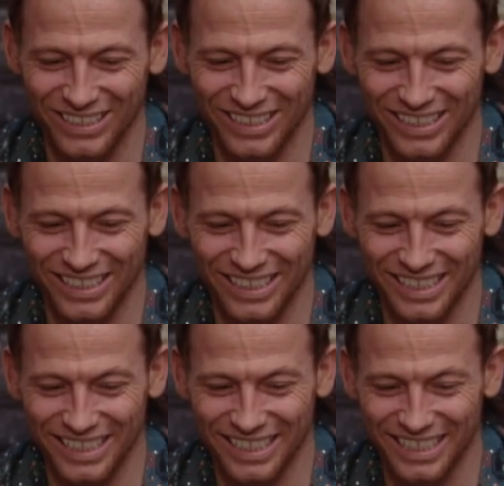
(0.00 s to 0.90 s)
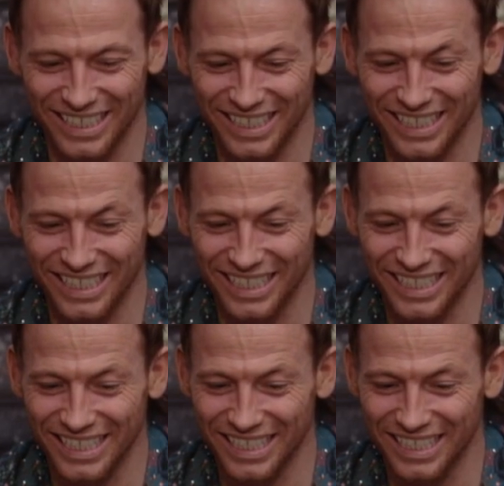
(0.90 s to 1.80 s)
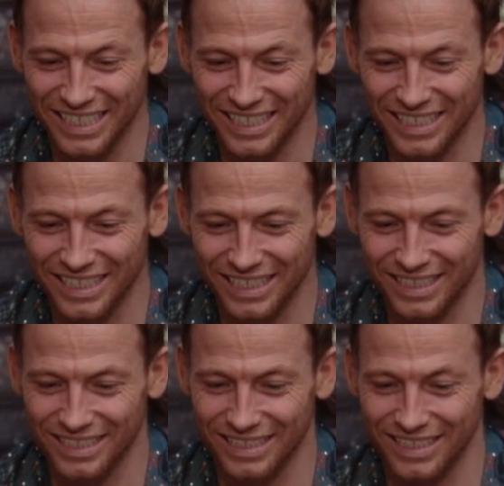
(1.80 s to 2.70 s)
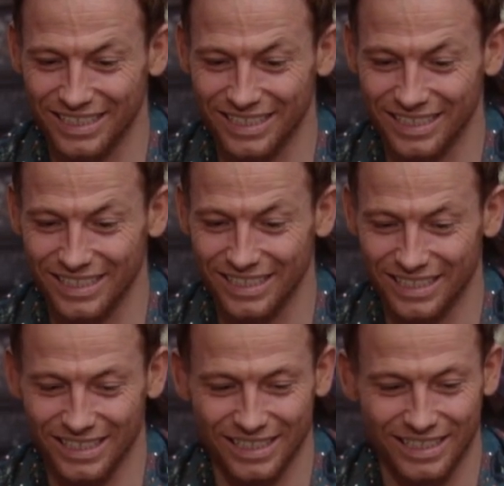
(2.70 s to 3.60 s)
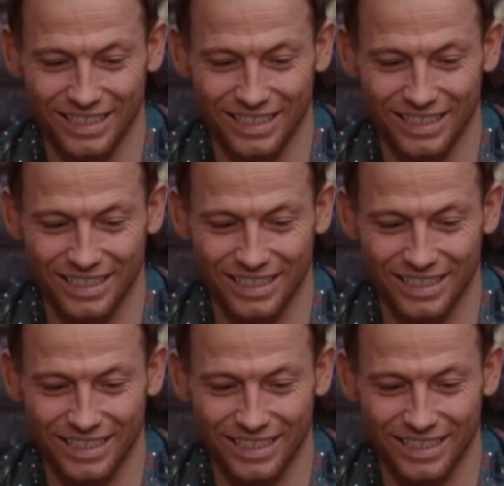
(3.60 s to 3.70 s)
The person shown says nothing.